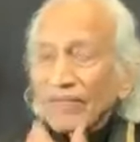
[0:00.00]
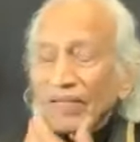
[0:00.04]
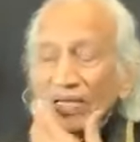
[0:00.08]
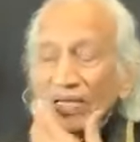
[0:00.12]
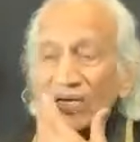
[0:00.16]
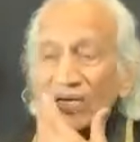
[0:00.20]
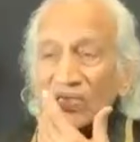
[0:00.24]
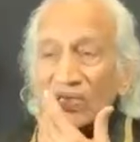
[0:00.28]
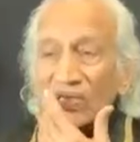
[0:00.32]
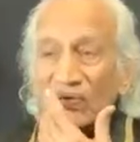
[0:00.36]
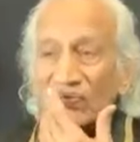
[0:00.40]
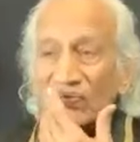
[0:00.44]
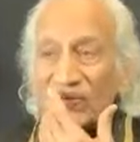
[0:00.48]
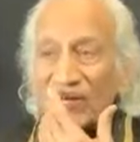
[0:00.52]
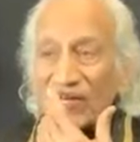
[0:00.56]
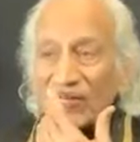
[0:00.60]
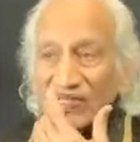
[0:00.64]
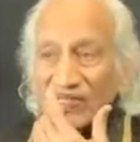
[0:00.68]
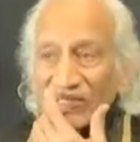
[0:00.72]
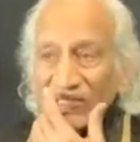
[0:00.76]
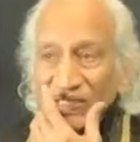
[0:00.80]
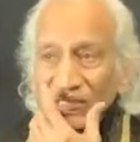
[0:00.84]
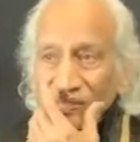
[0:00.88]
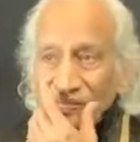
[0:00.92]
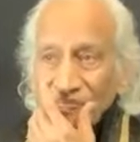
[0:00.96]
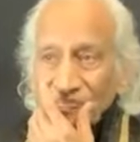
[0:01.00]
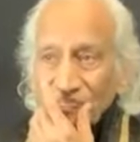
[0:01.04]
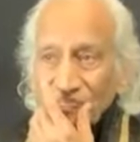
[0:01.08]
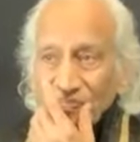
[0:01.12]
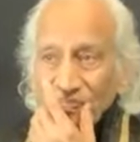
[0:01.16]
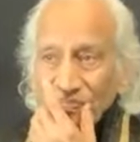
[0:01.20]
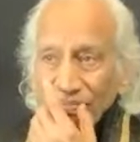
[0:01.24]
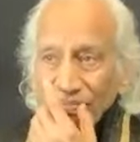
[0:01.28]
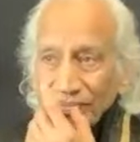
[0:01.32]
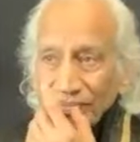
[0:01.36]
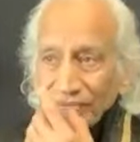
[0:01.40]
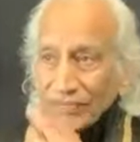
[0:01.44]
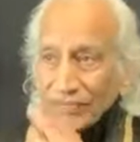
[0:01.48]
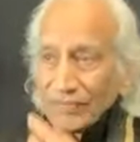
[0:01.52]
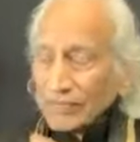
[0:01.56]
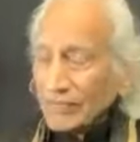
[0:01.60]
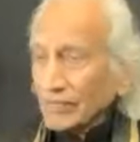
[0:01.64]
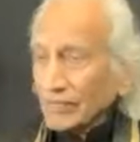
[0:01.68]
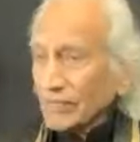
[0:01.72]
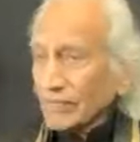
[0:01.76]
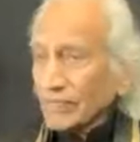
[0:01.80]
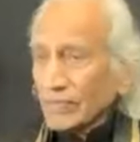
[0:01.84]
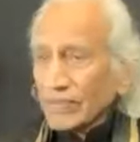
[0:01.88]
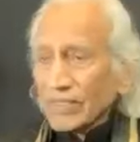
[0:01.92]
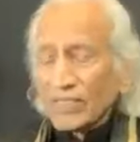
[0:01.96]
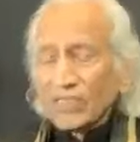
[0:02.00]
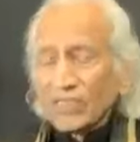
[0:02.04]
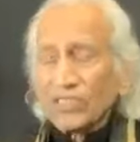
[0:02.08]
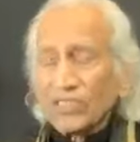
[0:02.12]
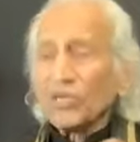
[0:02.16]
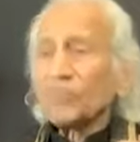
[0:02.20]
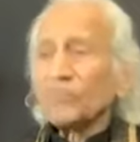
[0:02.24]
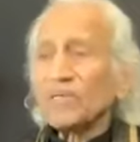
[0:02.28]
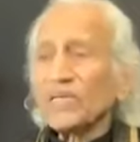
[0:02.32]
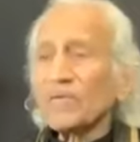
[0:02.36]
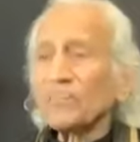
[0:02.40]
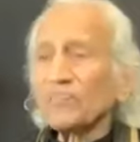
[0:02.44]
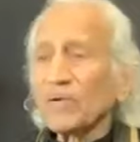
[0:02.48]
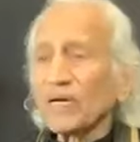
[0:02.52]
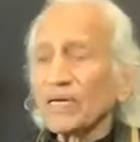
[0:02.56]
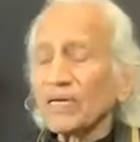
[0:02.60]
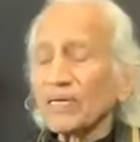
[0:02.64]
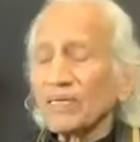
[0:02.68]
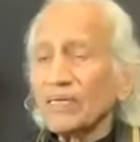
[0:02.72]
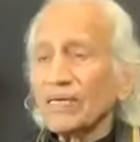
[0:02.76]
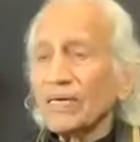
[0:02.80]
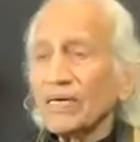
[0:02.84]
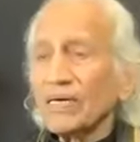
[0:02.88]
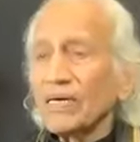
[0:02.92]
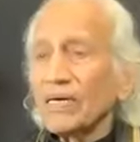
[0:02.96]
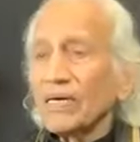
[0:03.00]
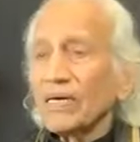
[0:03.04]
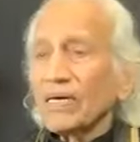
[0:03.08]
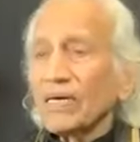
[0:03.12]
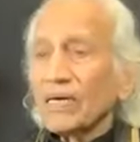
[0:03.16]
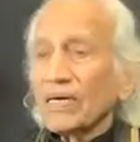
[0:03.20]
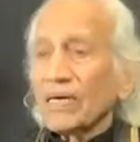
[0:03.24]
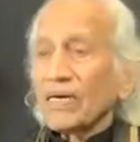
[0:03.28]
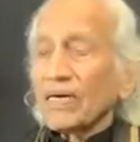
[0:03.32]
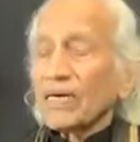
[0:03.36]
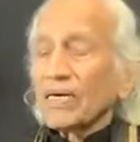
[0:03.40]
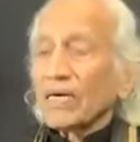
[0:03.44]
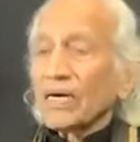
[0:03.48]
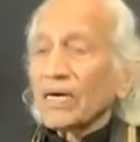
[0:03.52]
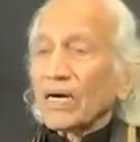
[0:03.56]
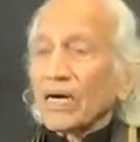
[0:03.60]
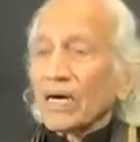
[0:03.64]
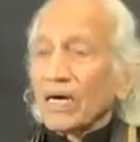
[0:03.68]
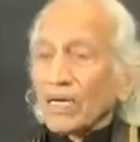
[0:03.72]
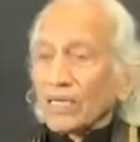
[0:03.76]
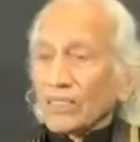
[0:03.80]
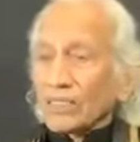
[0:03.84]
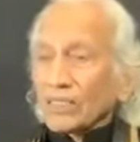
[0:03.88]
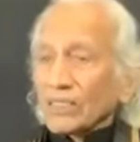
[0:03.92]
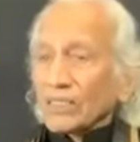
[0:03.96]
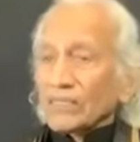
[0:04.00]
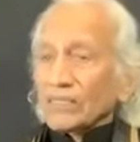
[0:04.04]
in the West, the people are